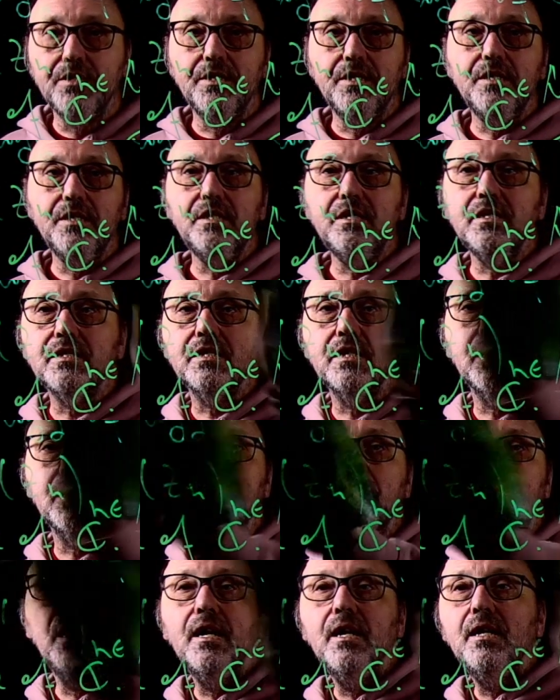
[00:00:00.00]
need.
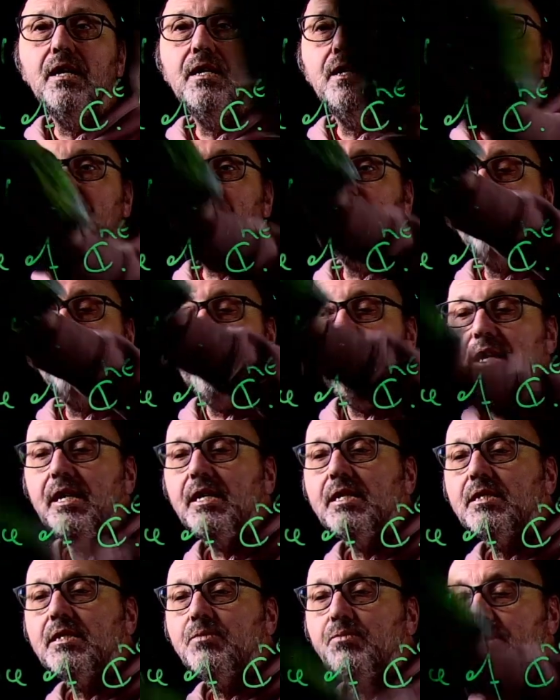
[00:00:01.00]

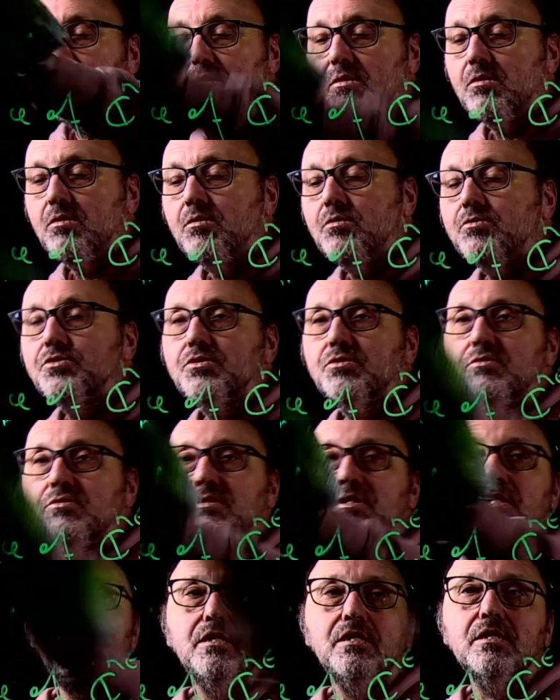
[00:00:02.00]
But we also
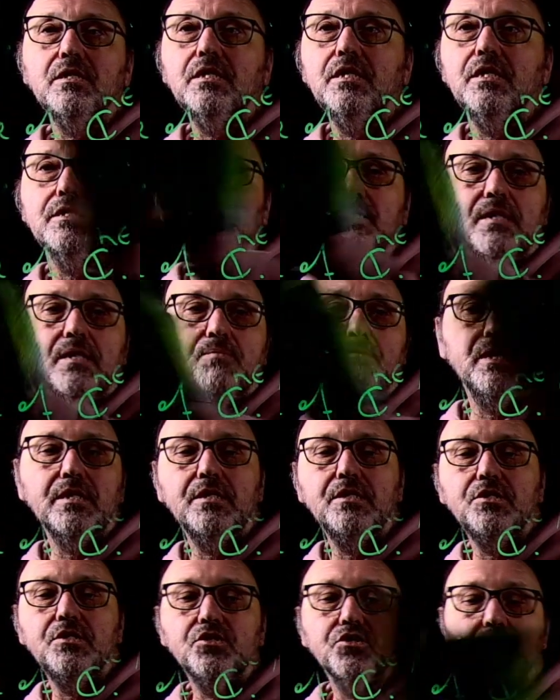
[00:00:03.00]
need some
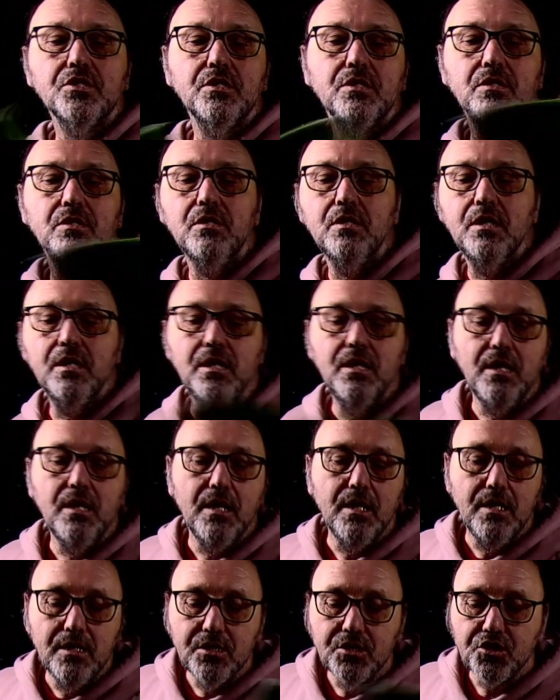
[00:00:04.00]
additional
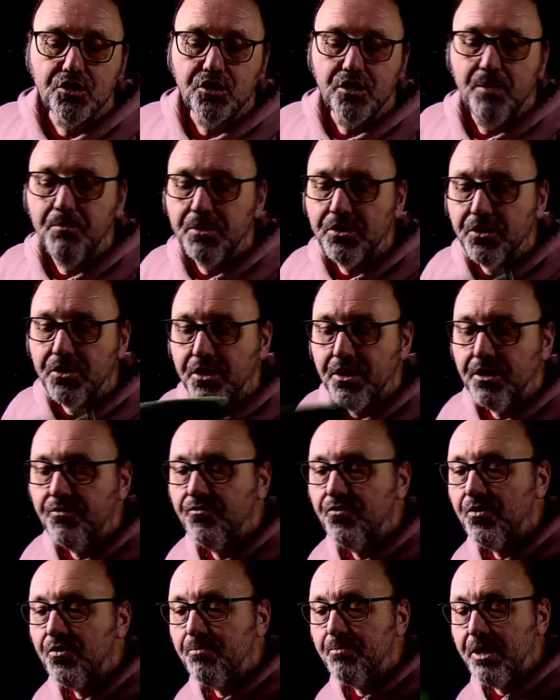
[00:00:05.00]
geometric
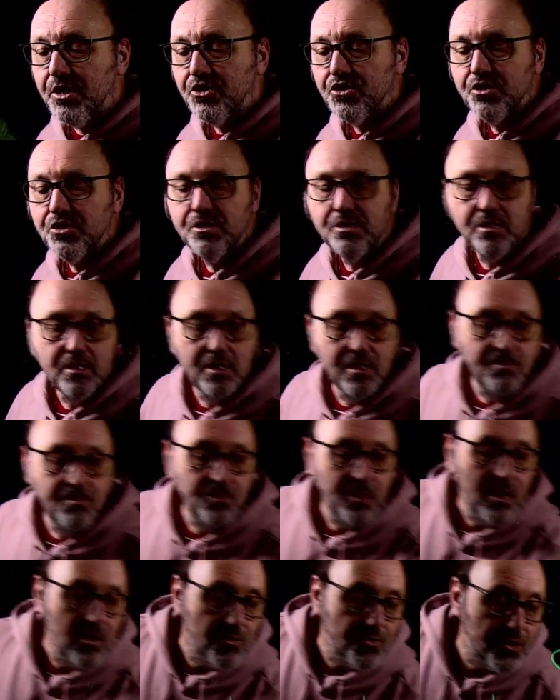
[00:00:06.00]
information
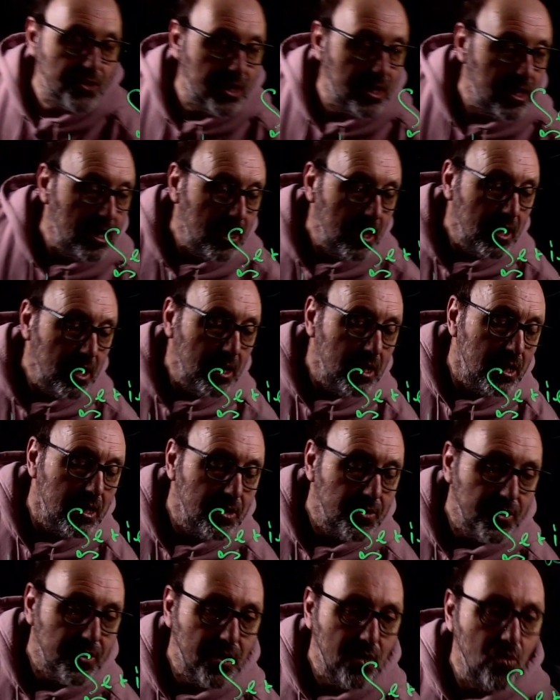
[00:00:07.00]
about
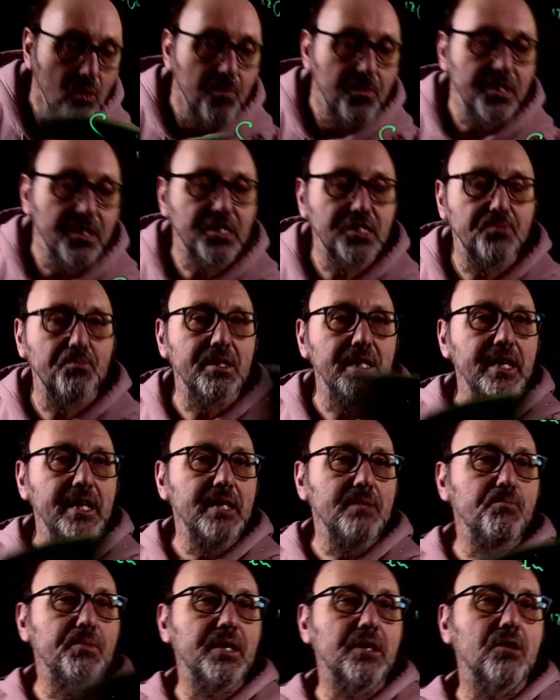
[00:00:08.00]
the complex plane,
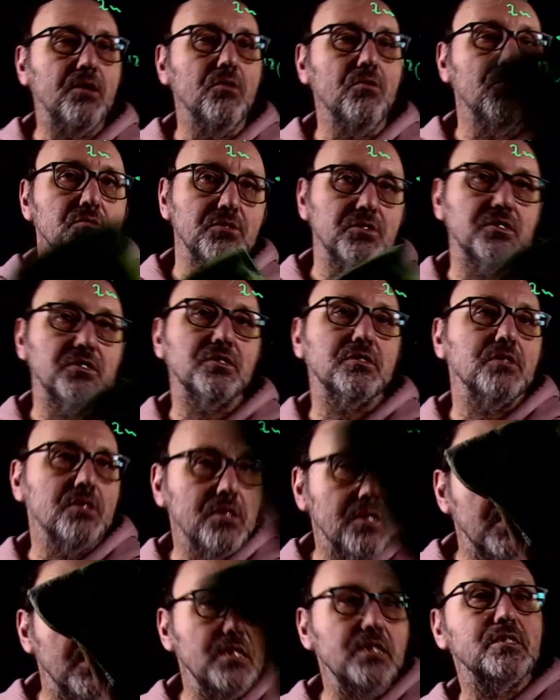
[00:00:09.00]
because
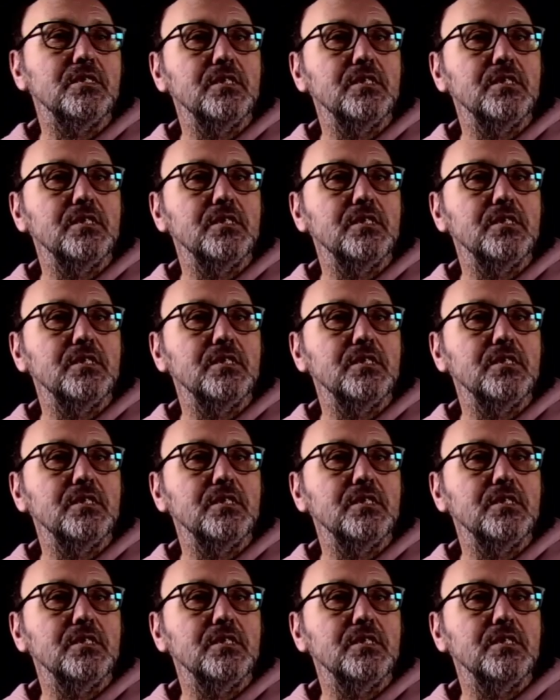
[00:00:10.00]
this